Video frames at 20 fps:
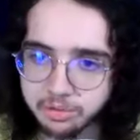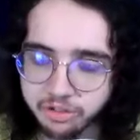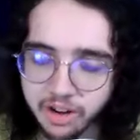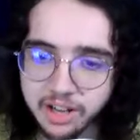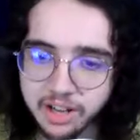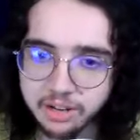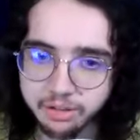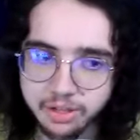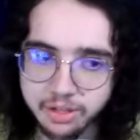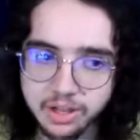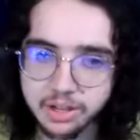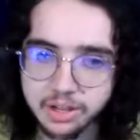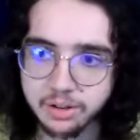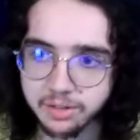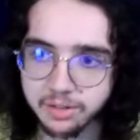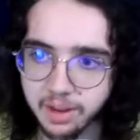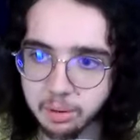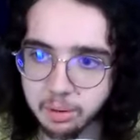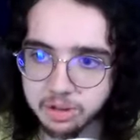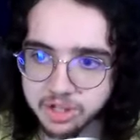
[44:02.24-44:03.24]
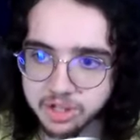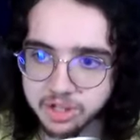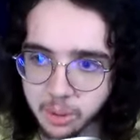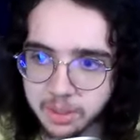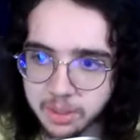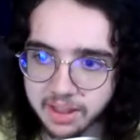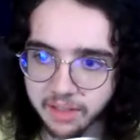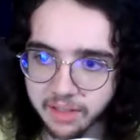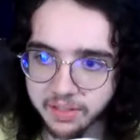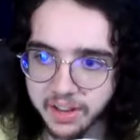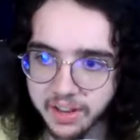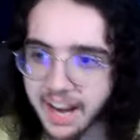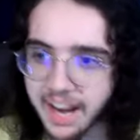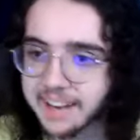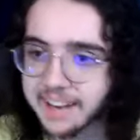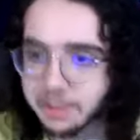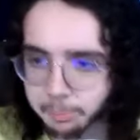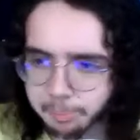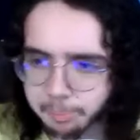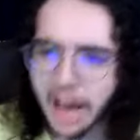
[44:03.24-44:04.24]
find a theater that was showing that thing. I
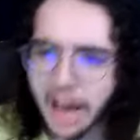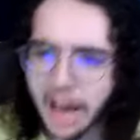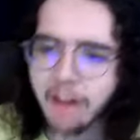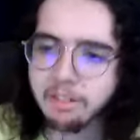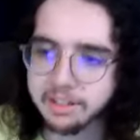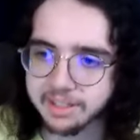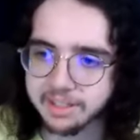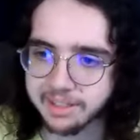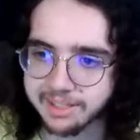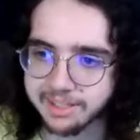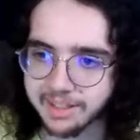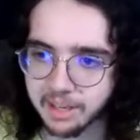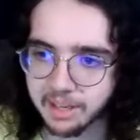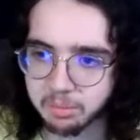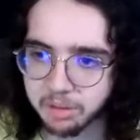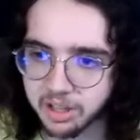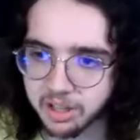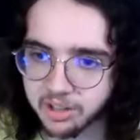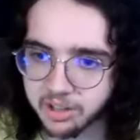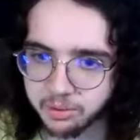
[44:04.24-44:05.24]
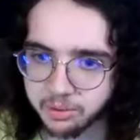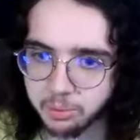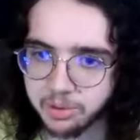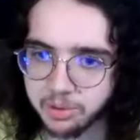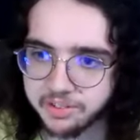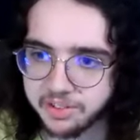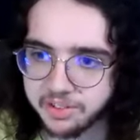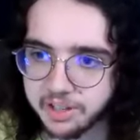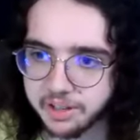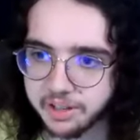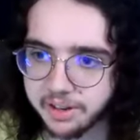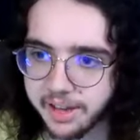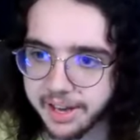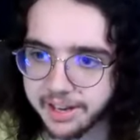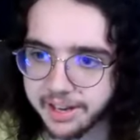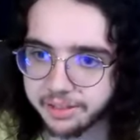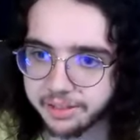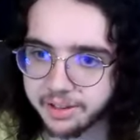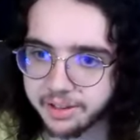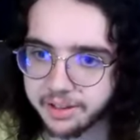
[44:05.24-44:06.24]
had to pirate the thing because it wasn't in
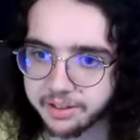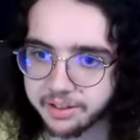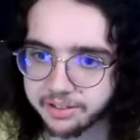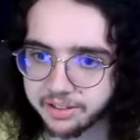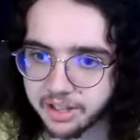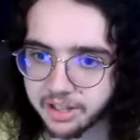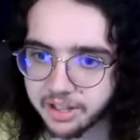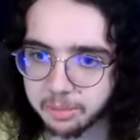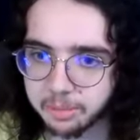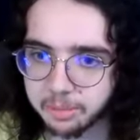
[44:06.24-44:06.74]
any theaters near